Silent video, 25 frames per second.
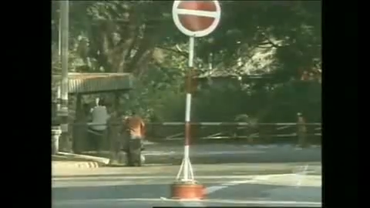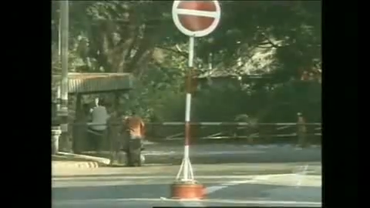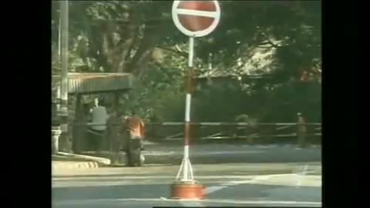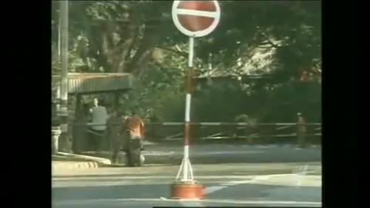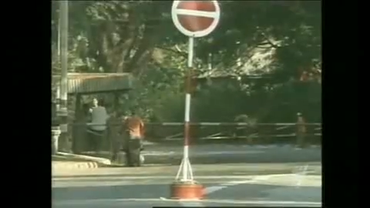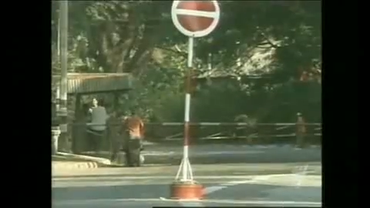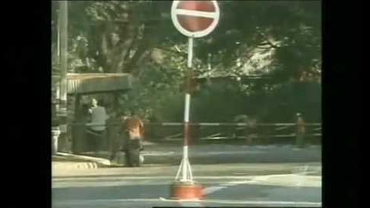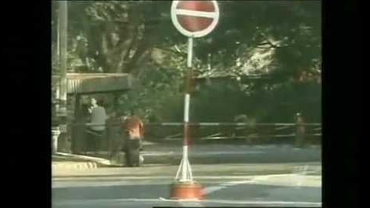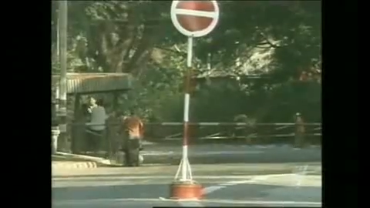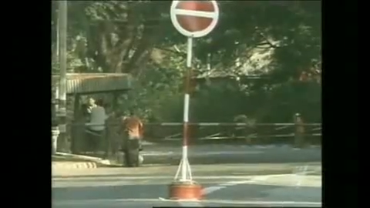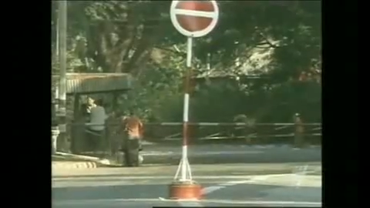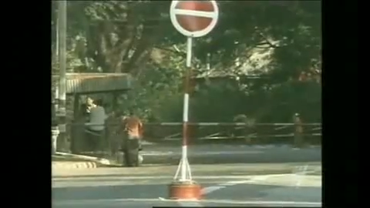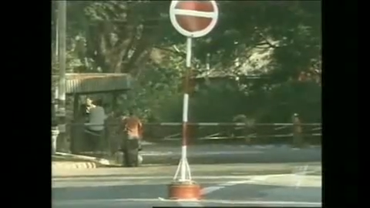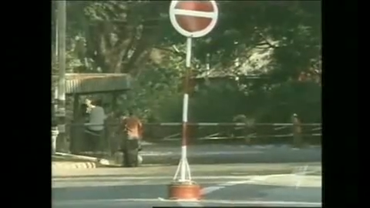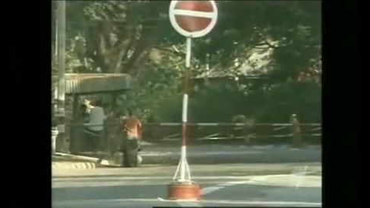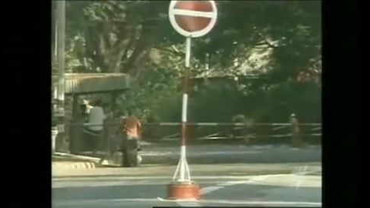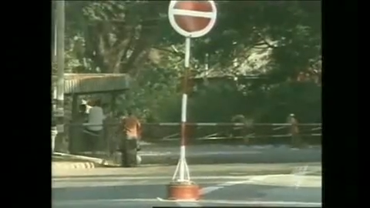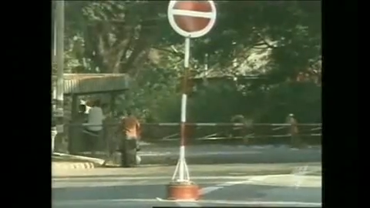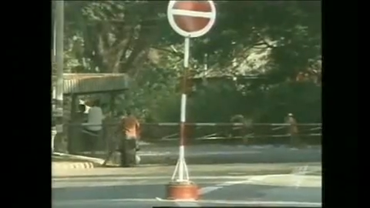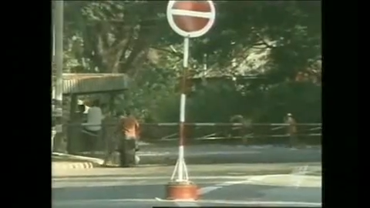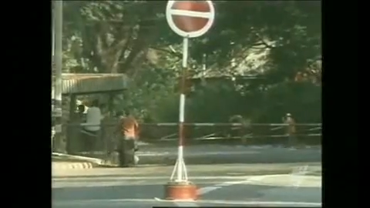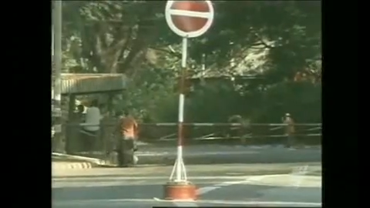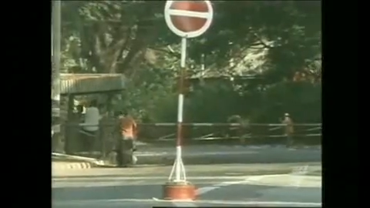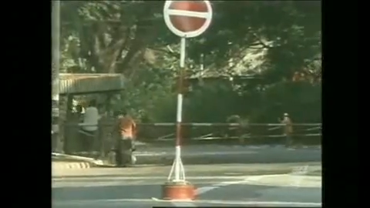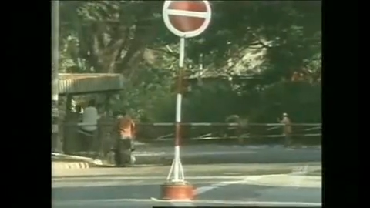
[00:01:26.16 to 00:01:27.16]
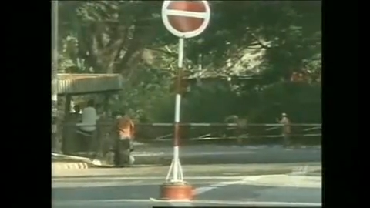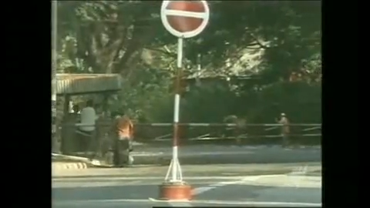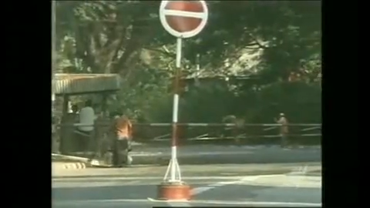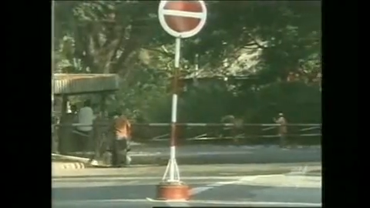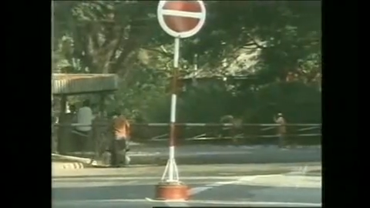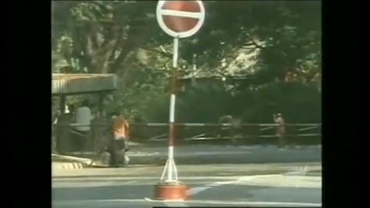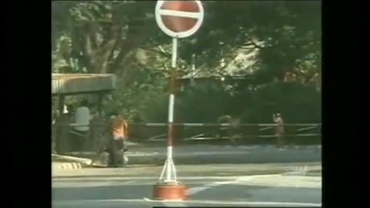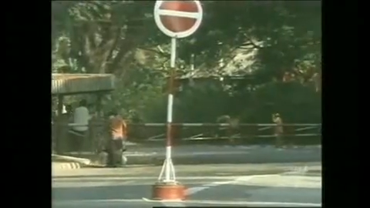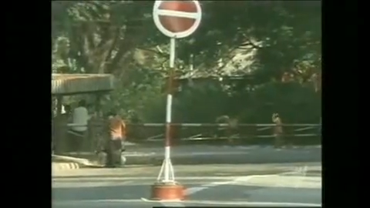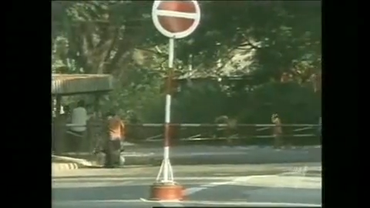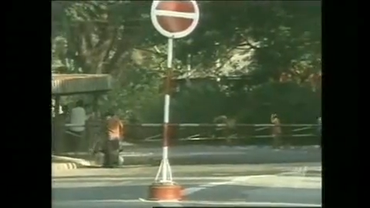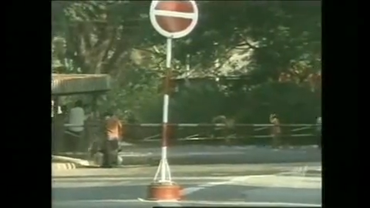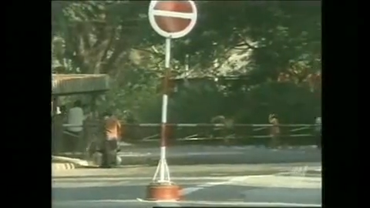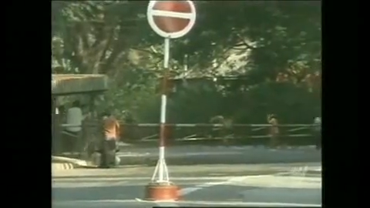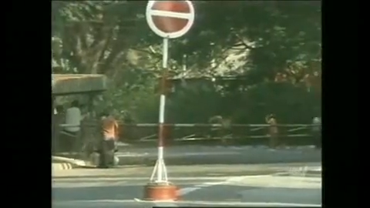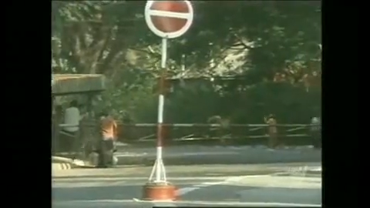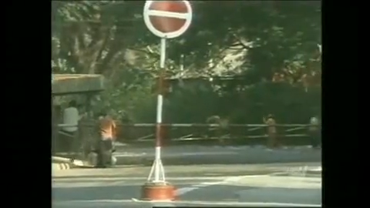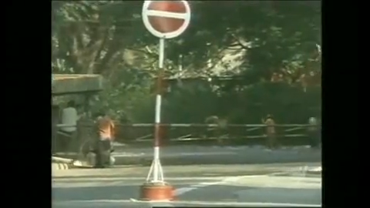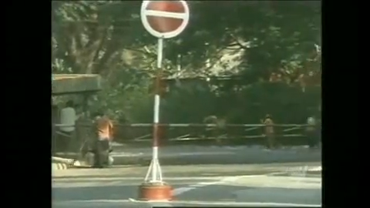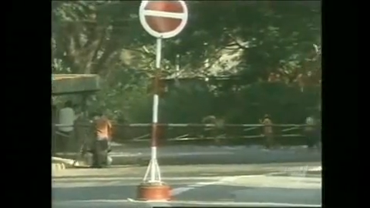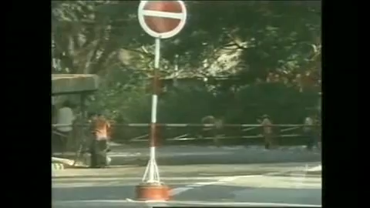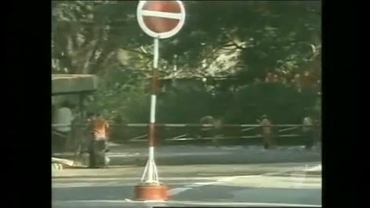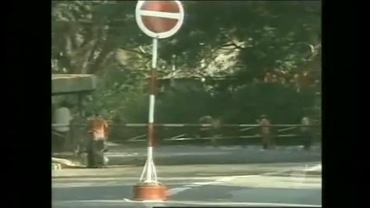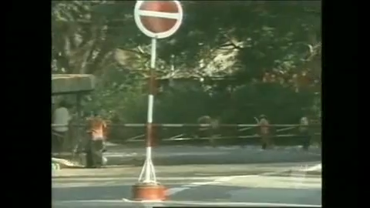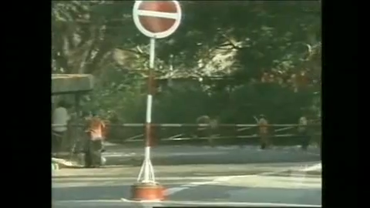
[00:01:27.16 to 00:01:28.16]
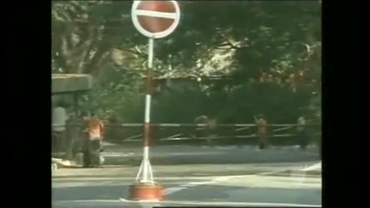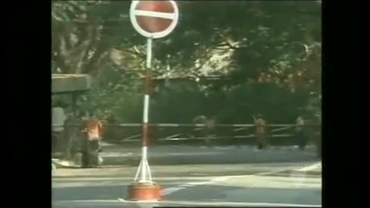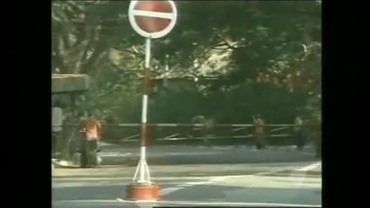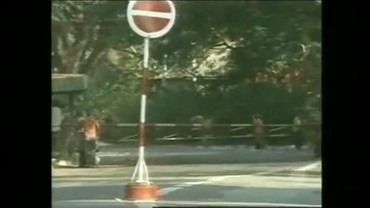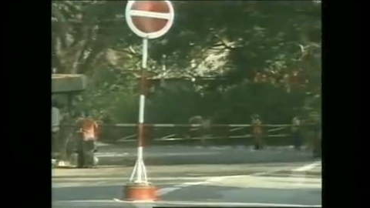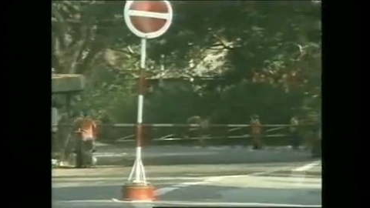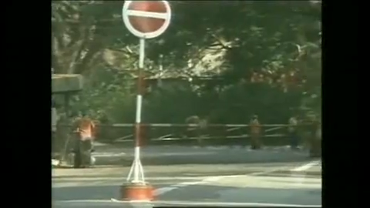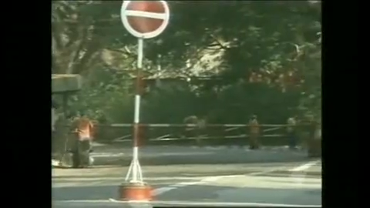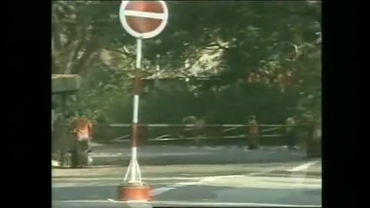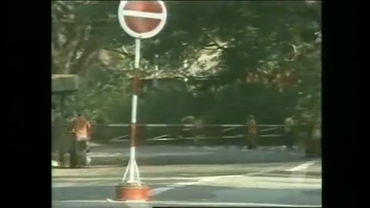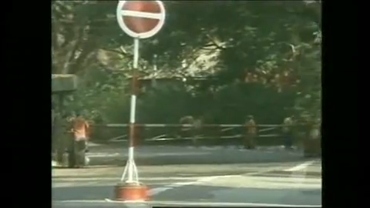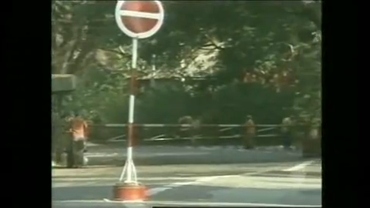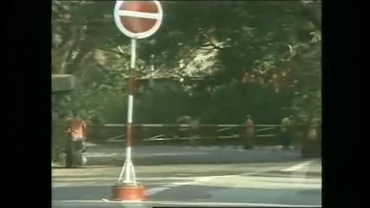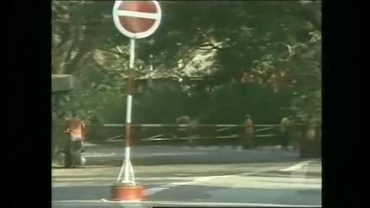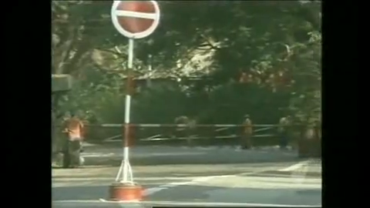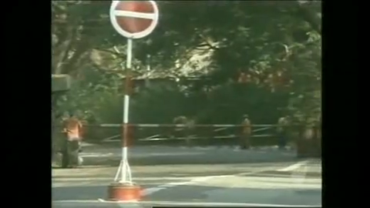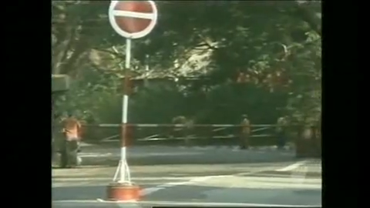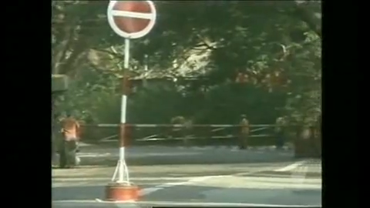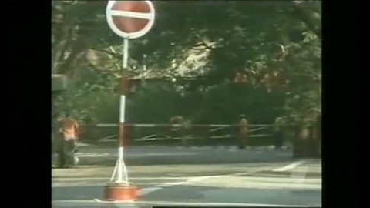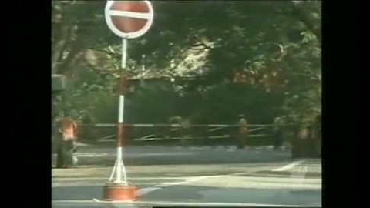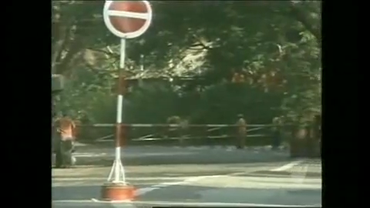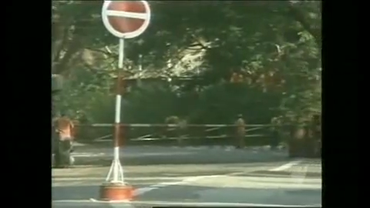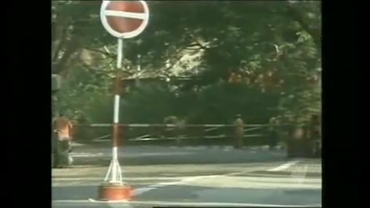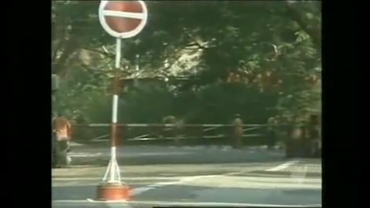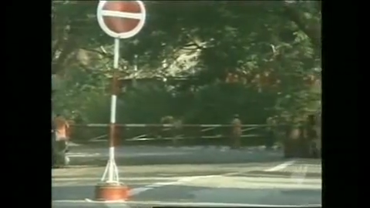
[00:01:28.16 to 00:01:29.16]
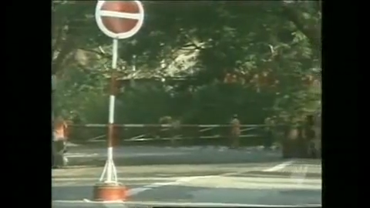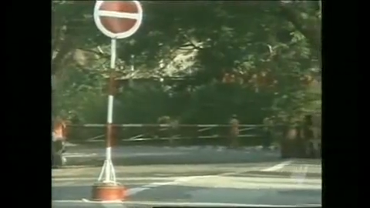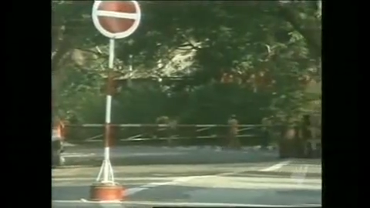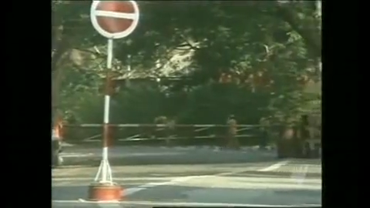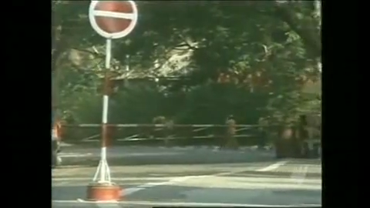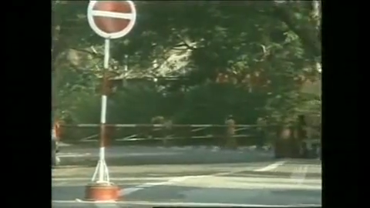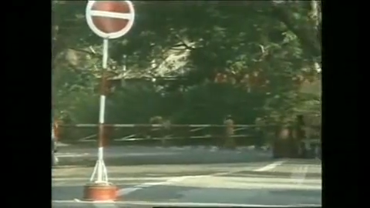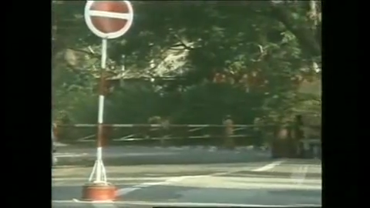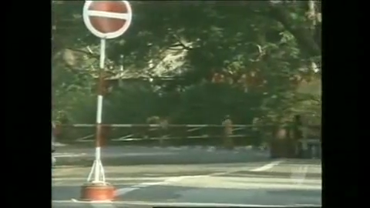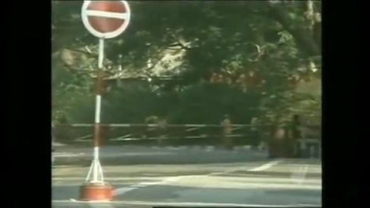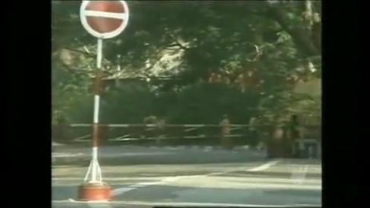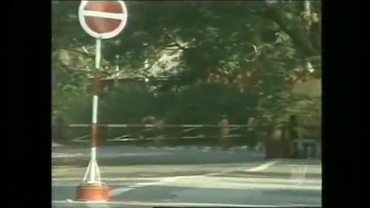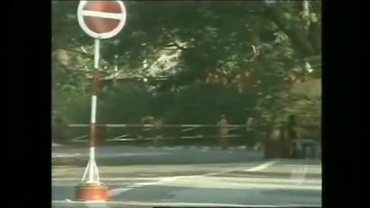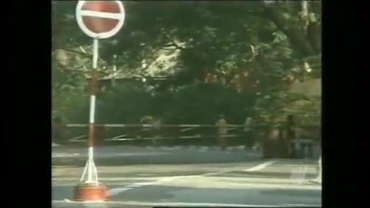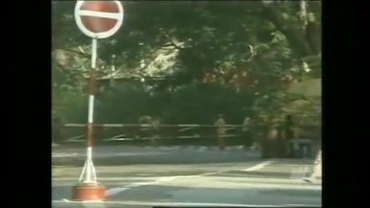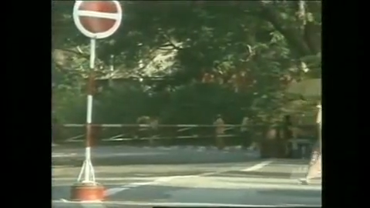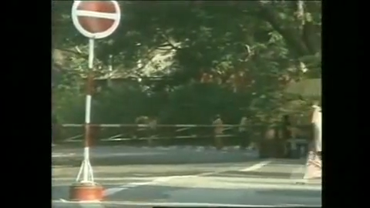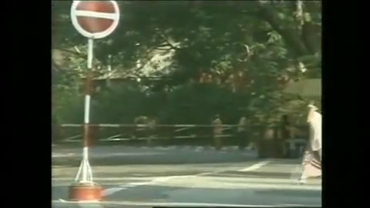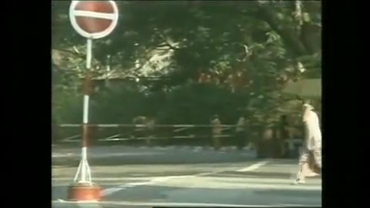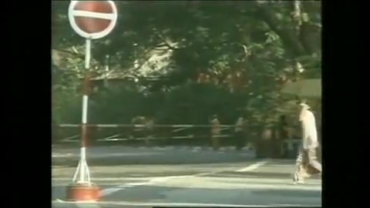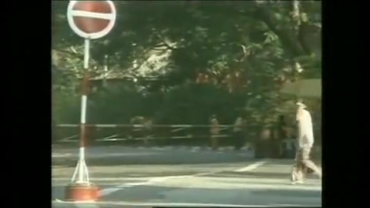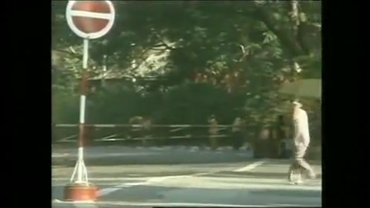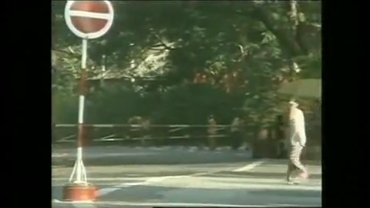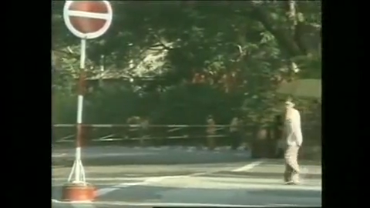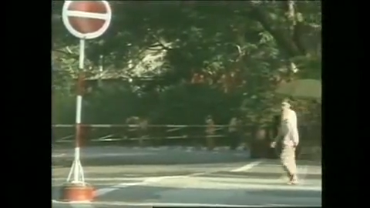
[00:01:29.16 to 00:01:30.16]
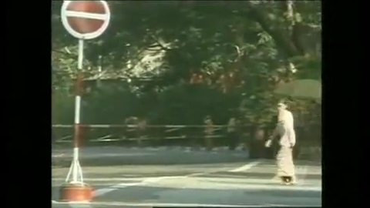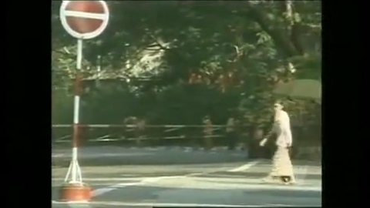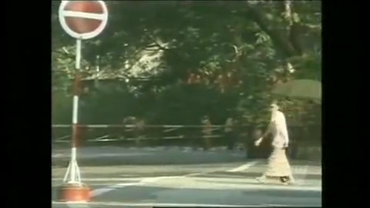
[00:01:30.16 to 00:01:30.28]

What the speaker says: Nobody's mouth can be seen.